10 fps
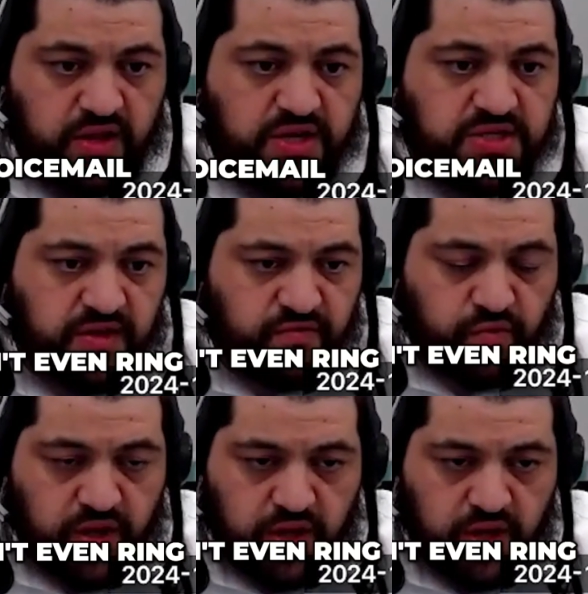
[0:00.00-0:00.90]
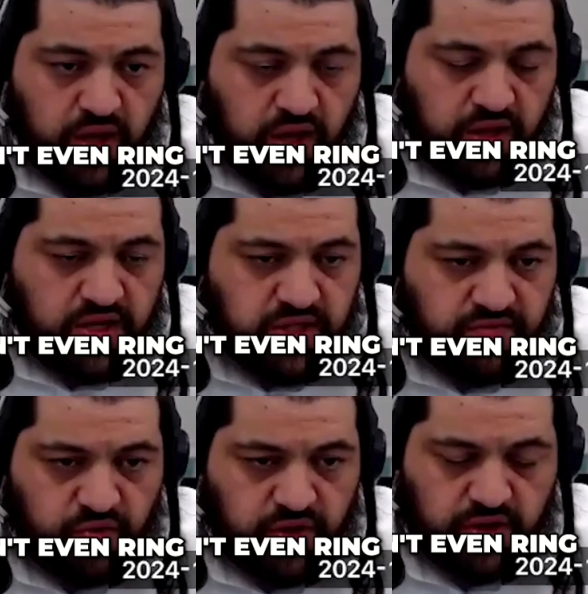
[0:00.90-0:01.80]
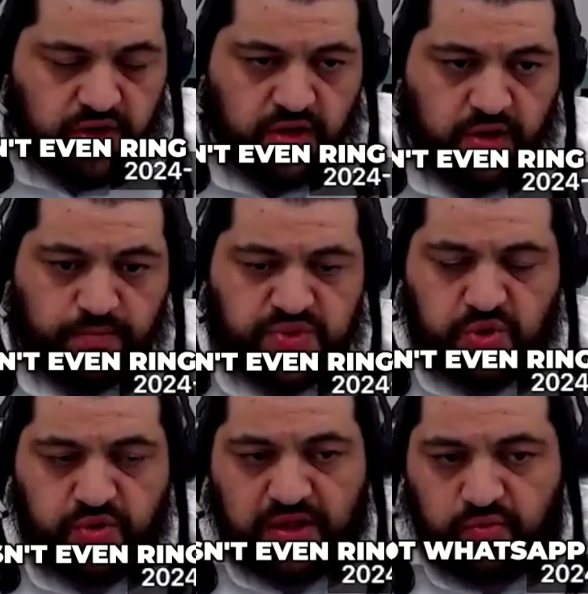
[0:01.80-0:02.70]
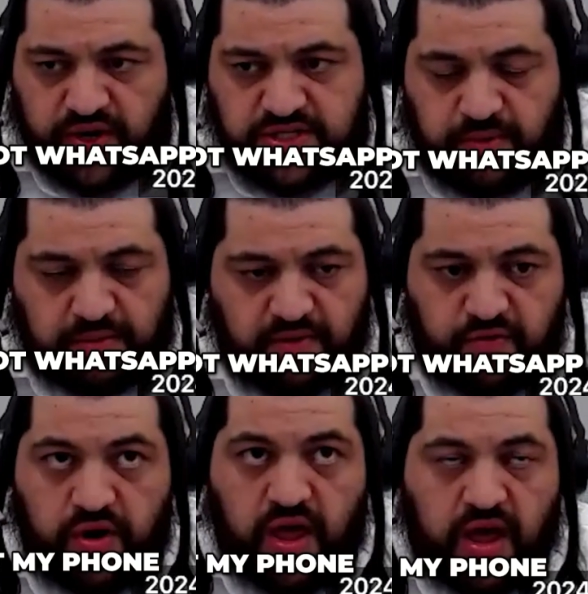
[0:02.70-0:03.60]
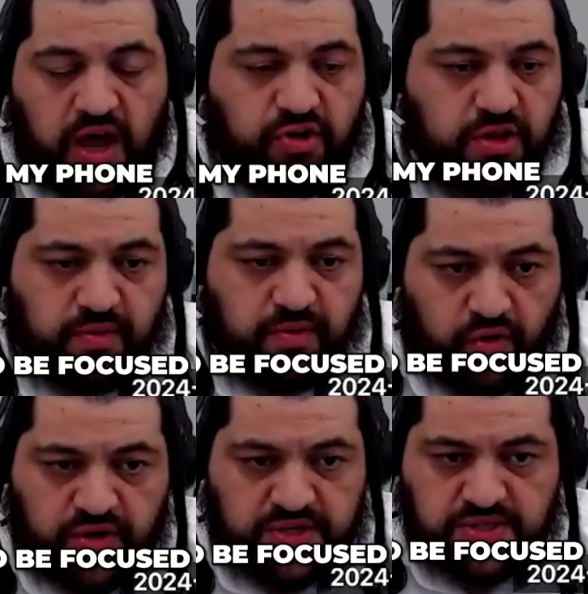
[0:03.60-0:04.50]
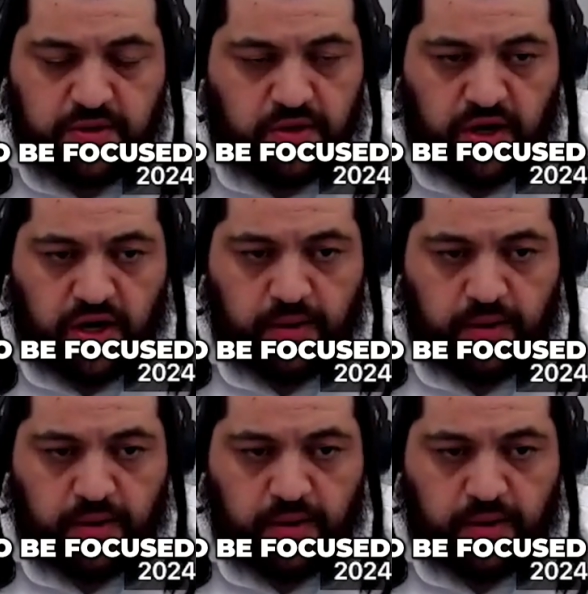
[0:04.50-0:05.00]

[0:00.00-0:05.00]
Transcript: It doesn't even ring. It doesn't even ring. So not WhatsApp, not my phone. I try to be focused.